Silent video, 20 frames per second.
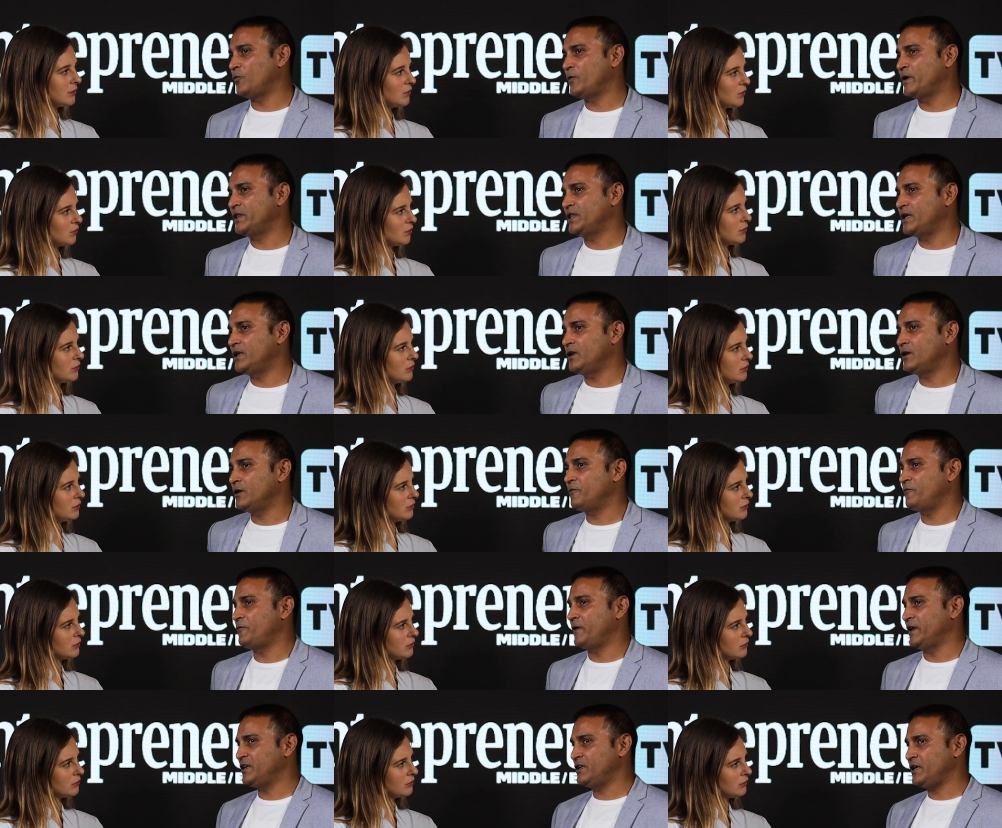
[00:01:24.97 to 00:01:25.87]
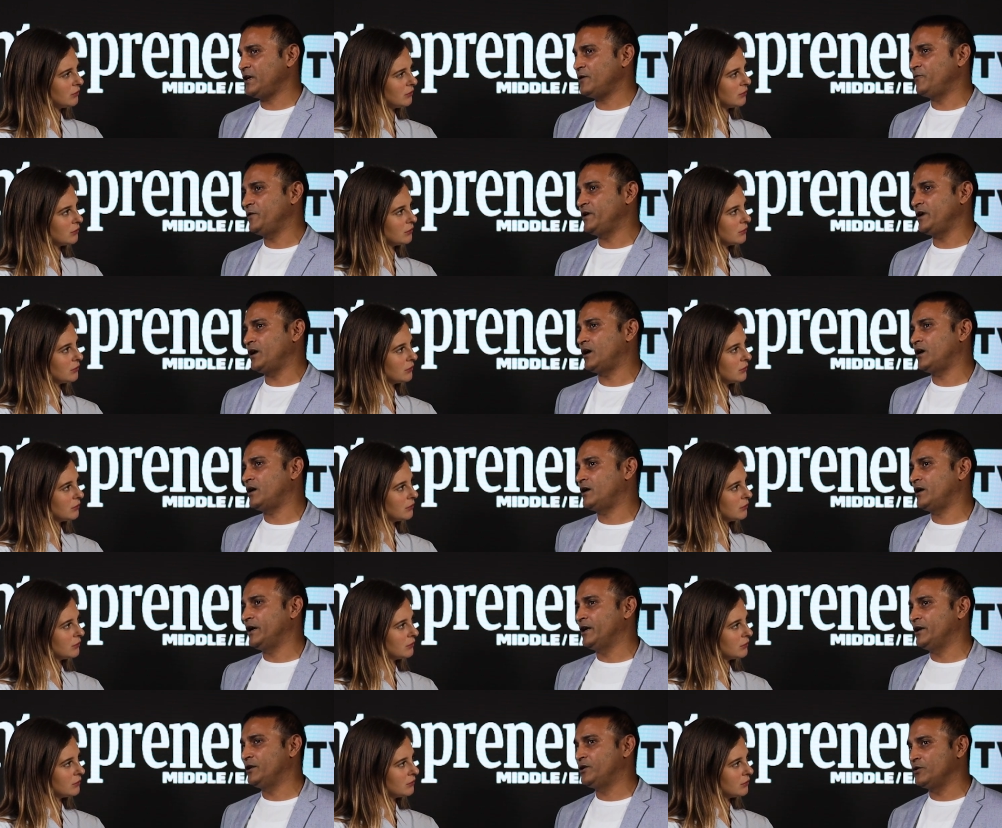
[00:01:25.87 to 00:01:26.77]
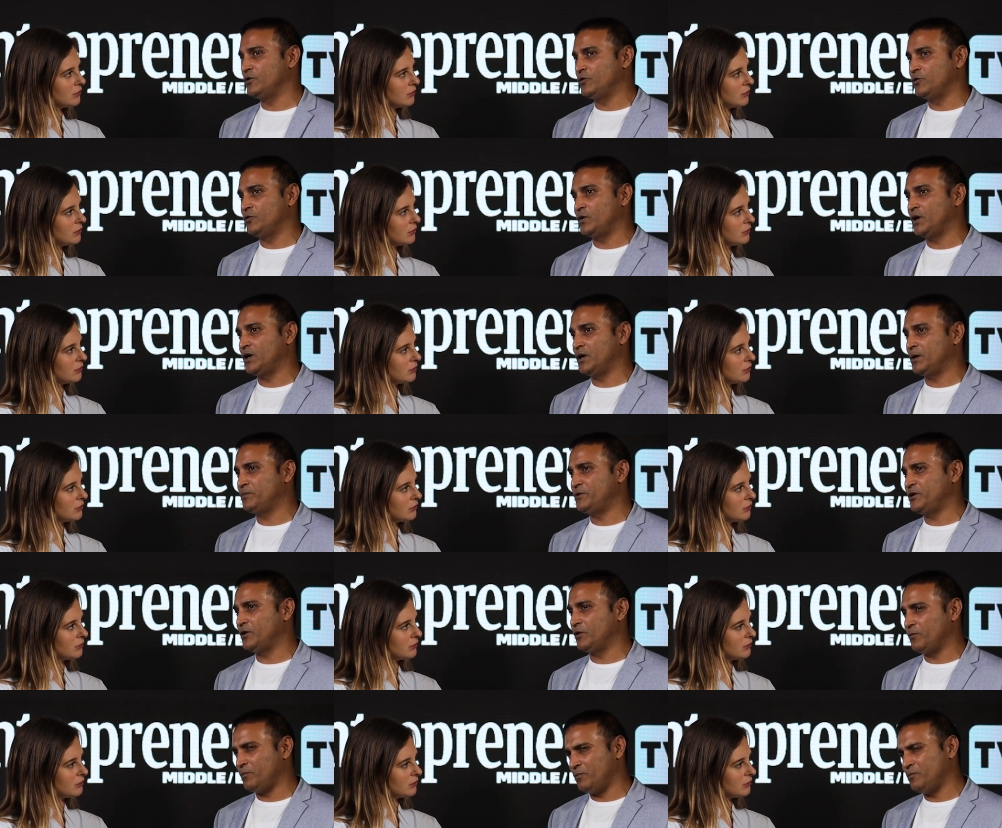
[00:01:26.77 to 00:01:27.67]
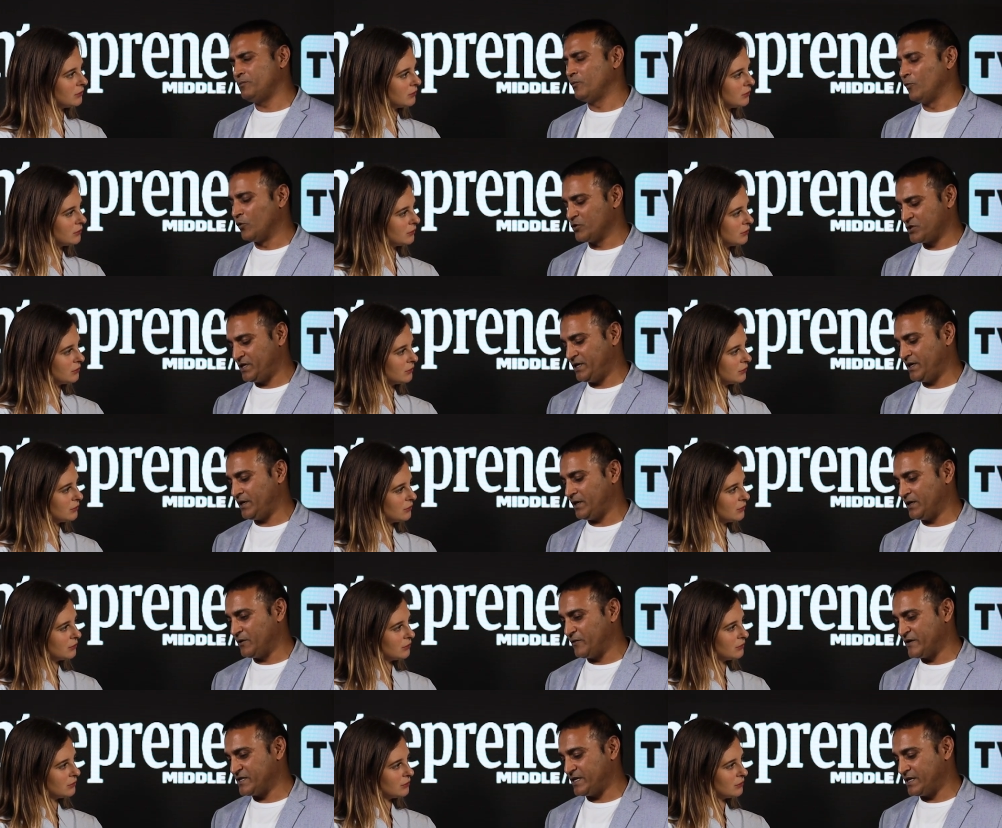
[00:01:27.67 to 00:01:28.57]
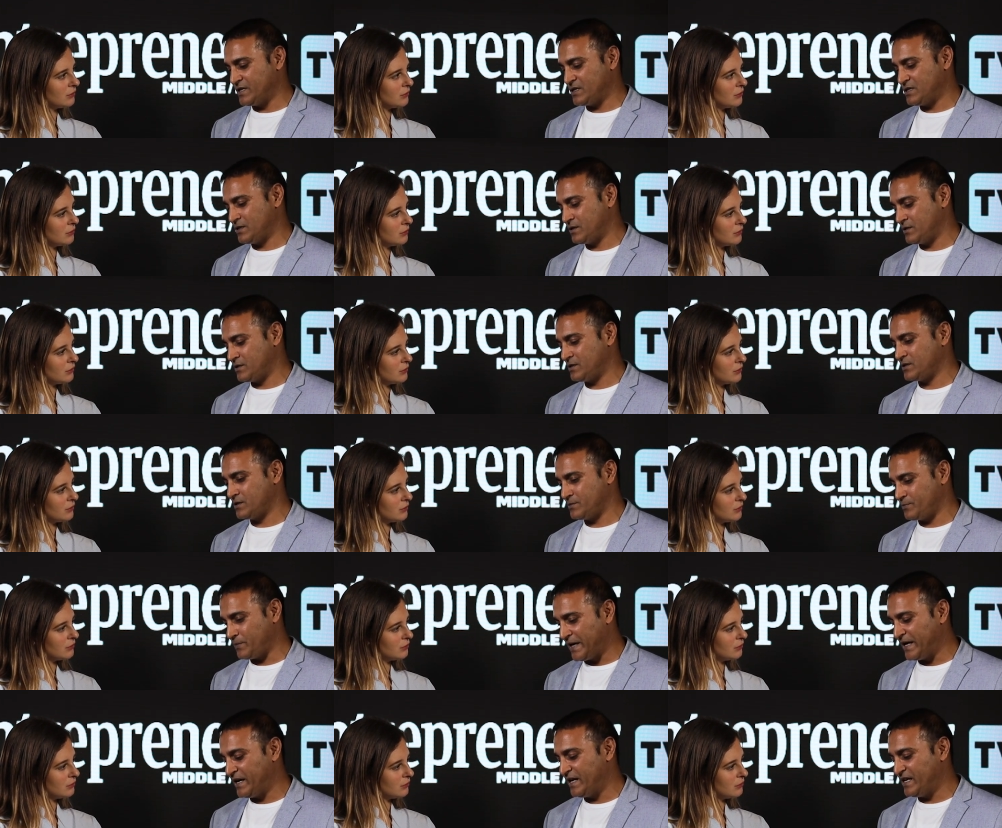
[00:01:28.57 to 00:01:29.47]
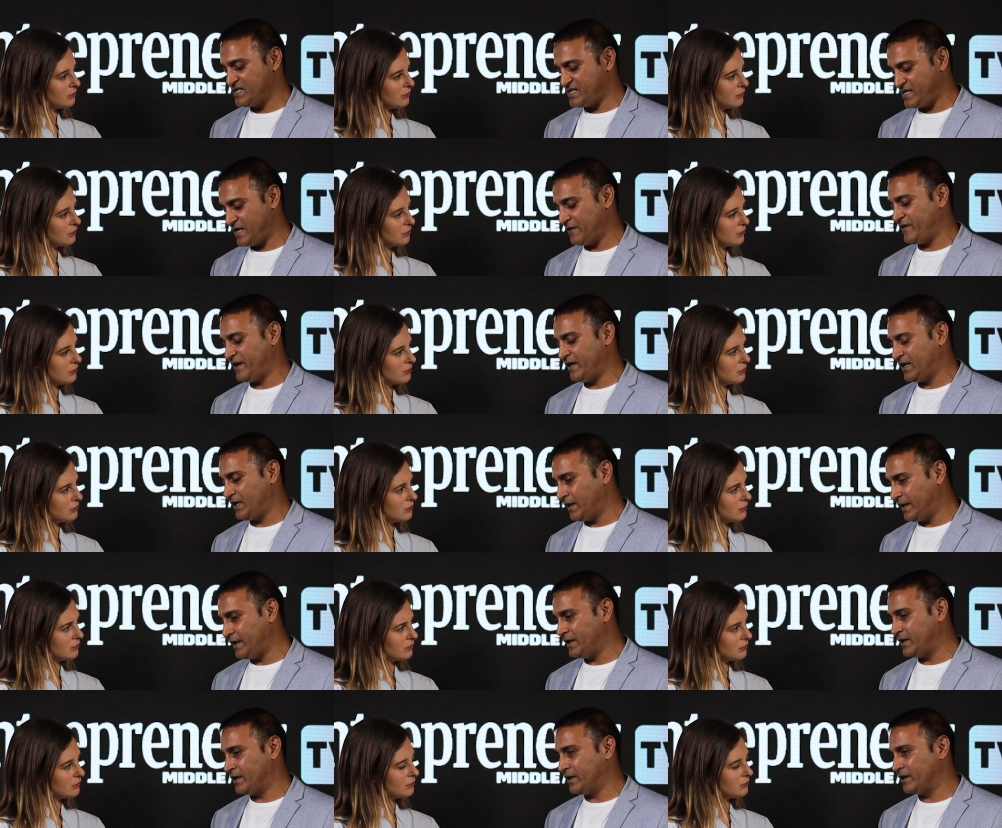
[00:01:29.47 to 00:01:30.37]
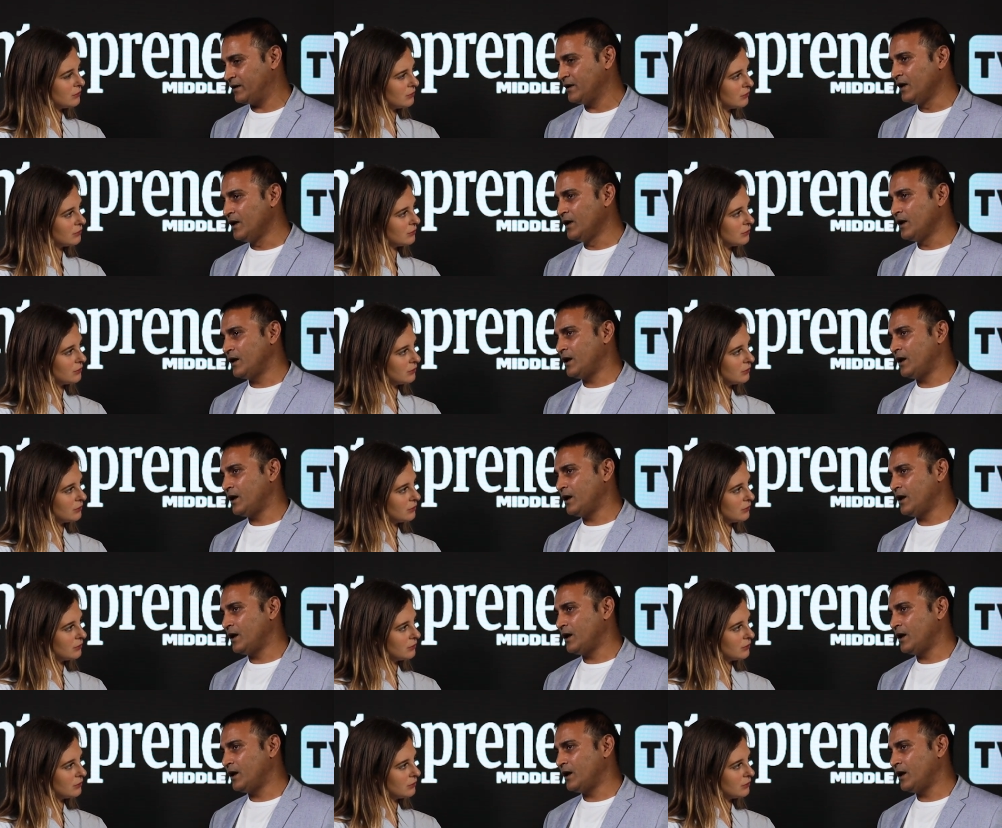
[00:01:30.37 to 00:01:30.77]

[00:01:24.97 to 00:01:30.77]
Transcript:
Speaker 1: within fintech, we are into, you know, mostly investment, spending, saving, and lending.